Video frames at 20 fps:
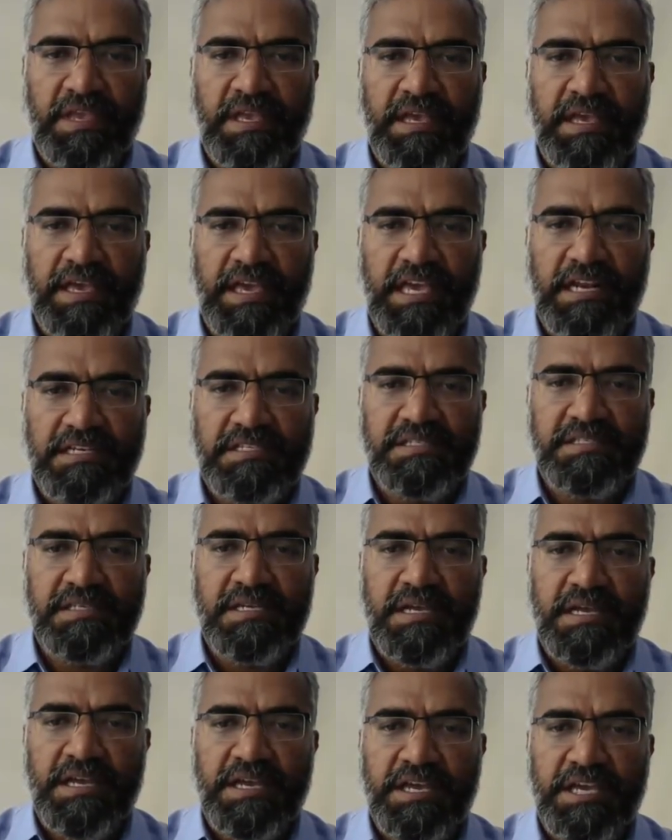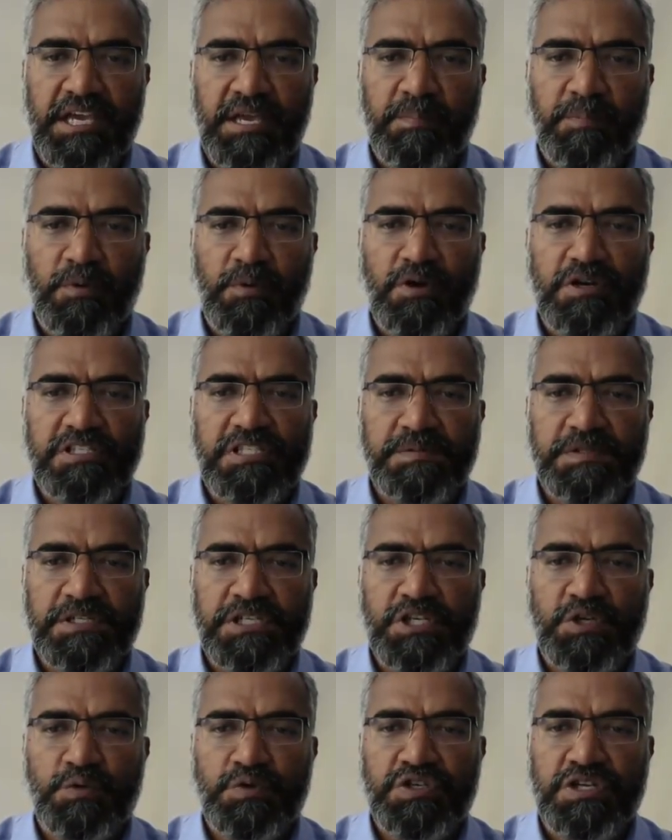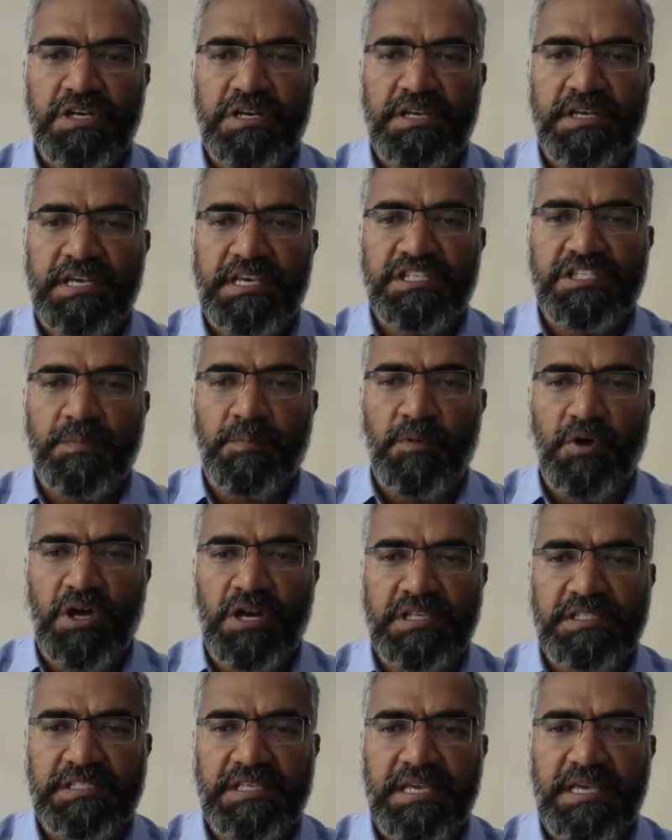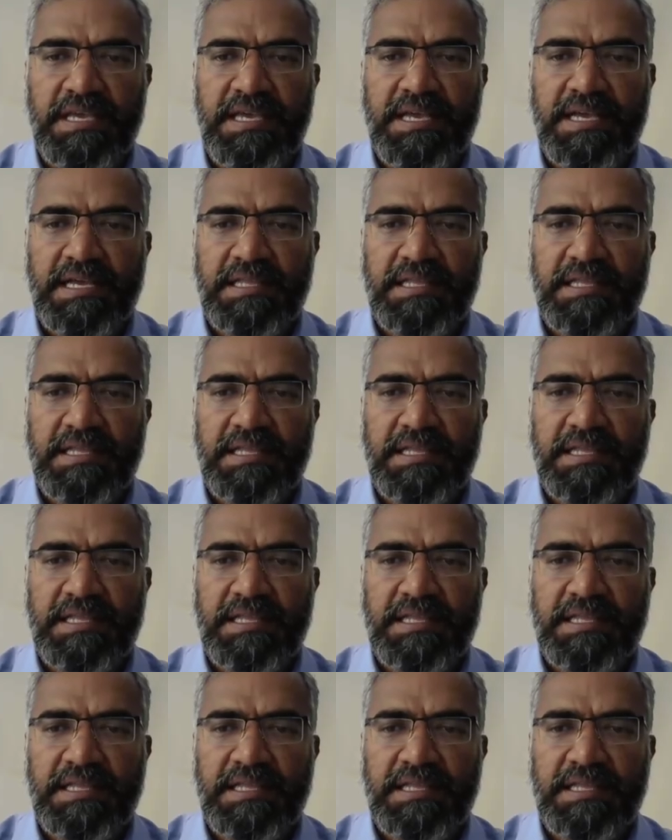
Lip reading: Hence, import substitution is a policy